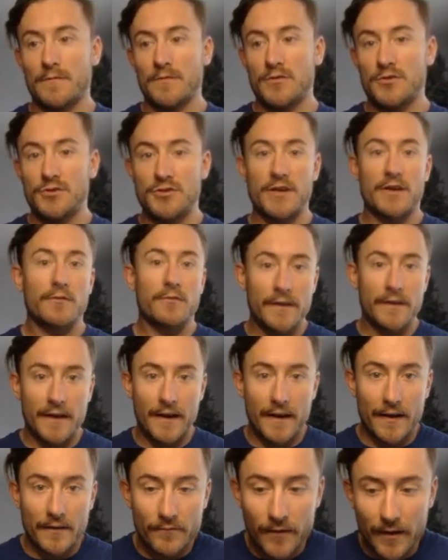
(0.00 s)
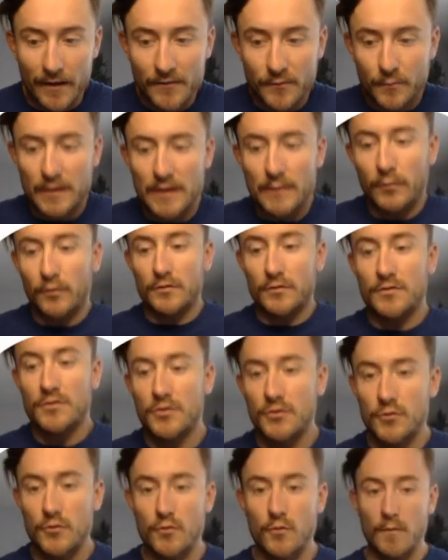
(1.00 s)
Generally, I advise people
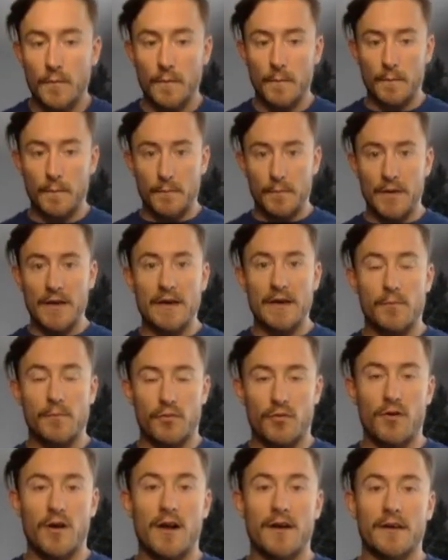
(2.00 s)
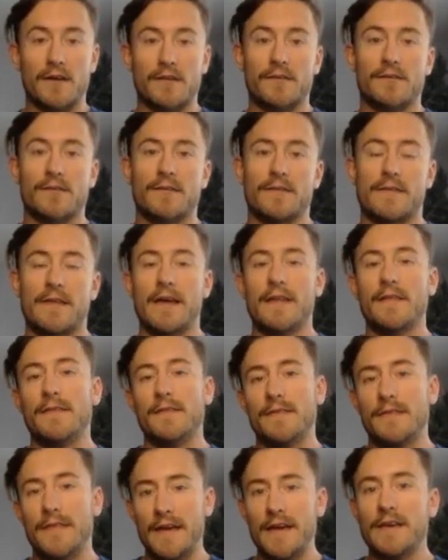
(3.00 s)
to pick products
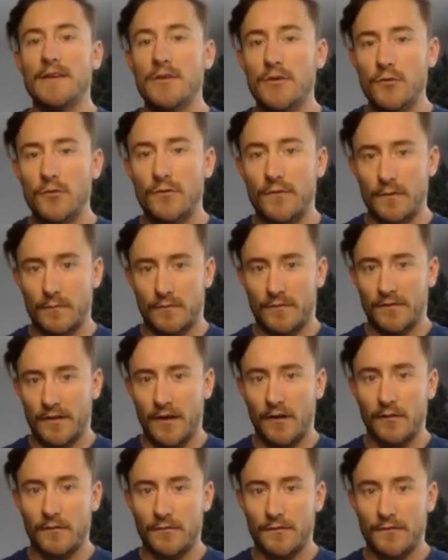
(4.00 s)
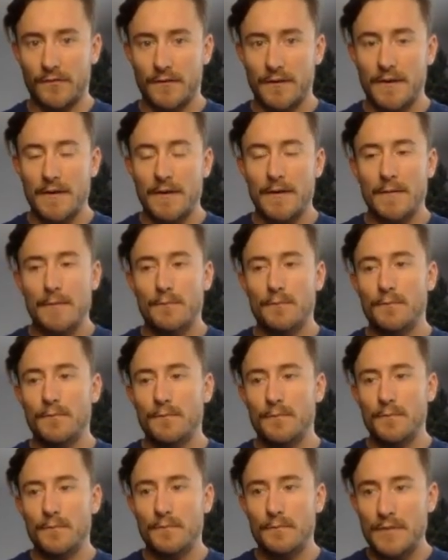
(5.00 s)
that they use themselves,
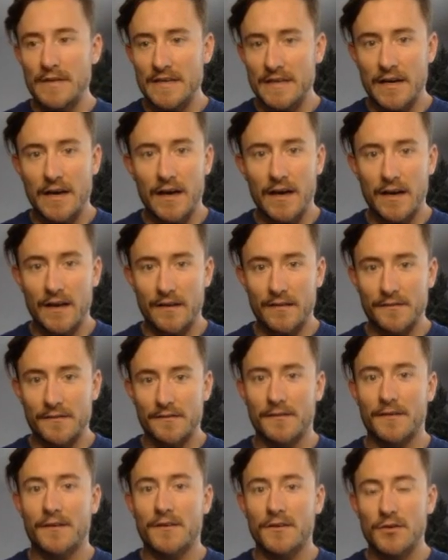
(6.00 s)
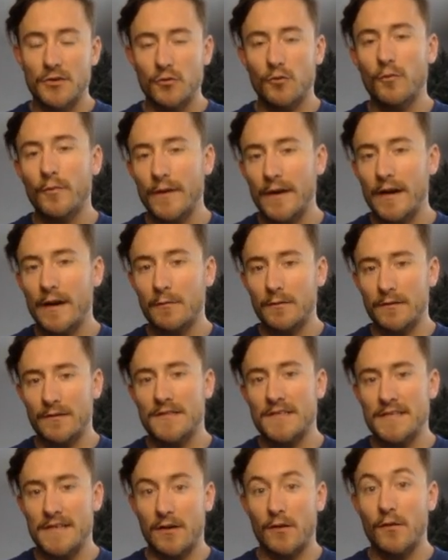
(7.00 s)
because you will be able to
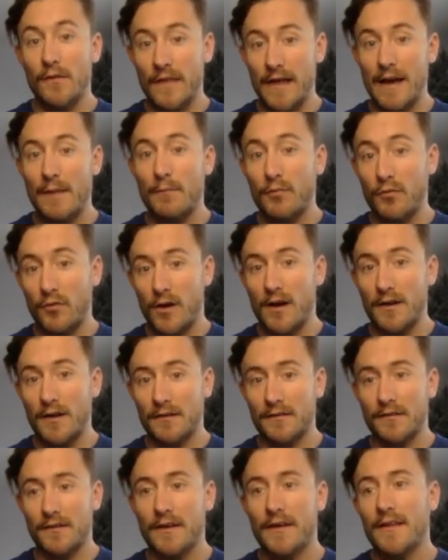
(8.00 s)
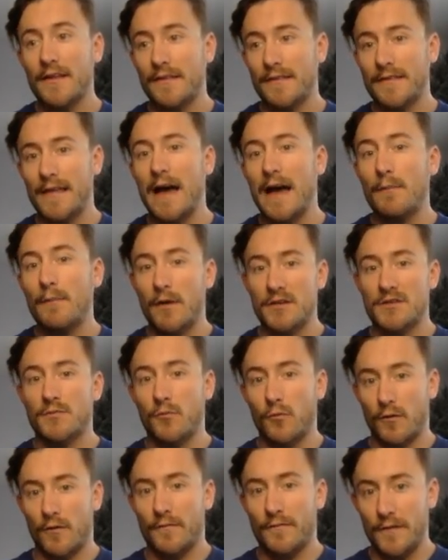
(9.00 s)
sell that product that much
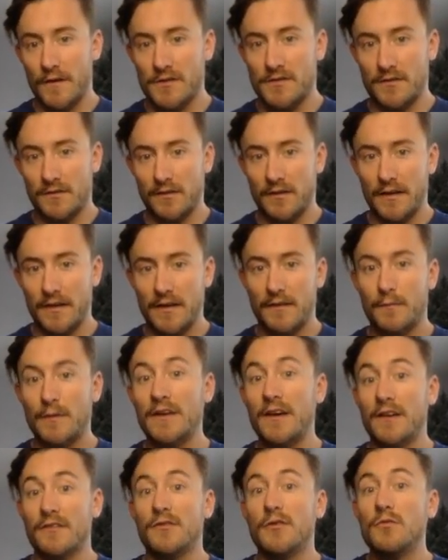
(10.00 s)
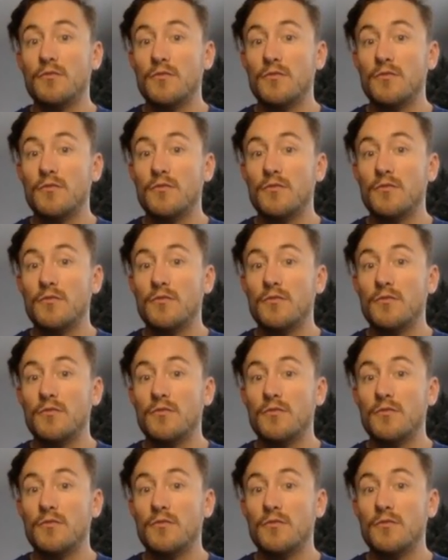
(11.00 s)
more efficiently, because